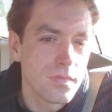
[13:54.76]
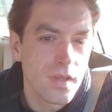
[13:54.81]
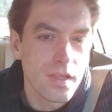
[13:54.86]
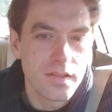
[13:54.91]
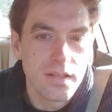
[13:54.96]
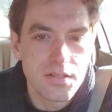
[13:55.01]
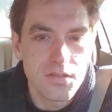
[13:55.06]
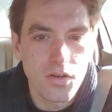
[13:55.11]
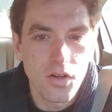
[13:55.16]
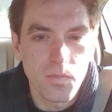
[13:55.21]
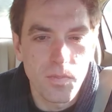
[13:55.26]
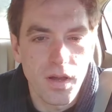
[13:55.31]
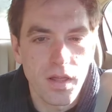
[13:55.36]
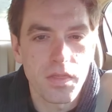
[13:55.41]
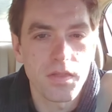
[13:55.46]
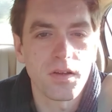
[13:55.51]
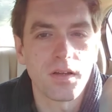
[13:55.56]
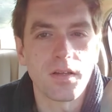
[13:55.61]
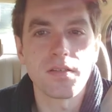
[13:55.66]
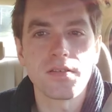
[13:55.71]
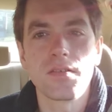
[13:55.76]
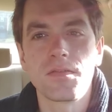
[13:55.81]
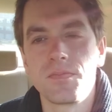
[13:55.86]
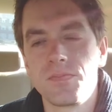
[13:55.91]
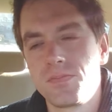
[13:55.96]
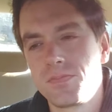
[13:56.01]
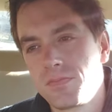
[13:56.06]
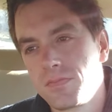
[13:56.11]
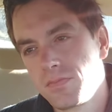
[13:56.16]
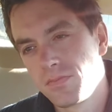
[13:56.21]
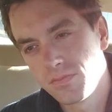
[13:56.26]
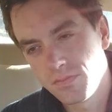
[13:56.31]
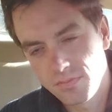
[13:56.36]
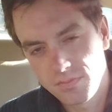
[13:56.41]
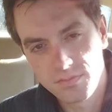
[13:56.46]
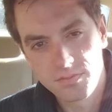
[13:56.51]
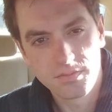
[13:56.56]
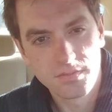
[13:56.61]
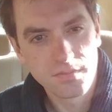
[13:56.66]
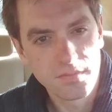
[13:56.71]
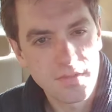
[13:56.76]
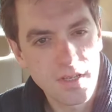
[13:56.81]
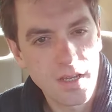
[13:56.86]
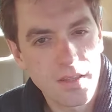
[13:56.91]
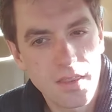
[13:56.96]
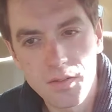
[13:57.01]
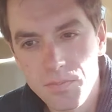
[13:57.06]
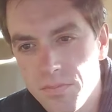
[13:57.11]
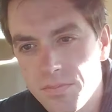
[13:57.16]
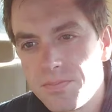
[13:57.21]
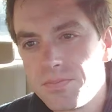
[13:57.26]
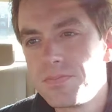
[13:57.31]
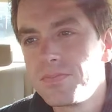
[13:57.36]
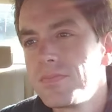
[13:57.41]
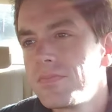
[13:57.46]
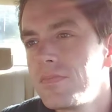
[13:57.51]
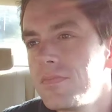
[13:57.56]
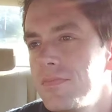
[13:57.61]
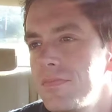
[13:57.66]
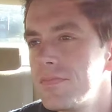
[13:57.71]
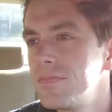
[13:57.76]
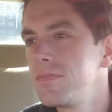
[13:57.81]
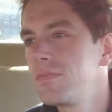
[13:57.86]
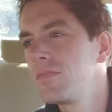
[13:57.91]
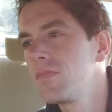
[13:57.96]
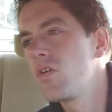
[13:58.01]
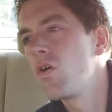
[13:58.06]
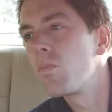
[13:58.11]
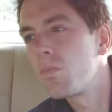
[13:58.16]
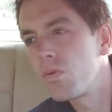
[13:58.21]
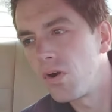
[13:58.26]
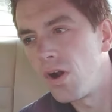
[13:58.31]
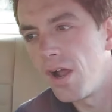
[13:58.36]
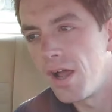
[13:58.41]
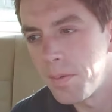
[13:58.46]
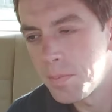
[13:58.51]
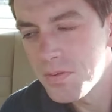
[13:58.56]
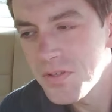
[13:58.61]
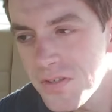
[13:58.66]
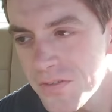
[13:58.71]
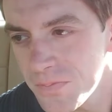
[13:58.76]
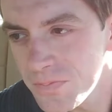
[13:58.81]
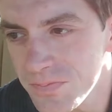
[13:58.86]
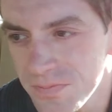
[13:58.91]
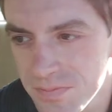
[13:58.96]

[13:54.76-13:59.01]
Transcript: These are all my thoughts. Take them, or perhaps,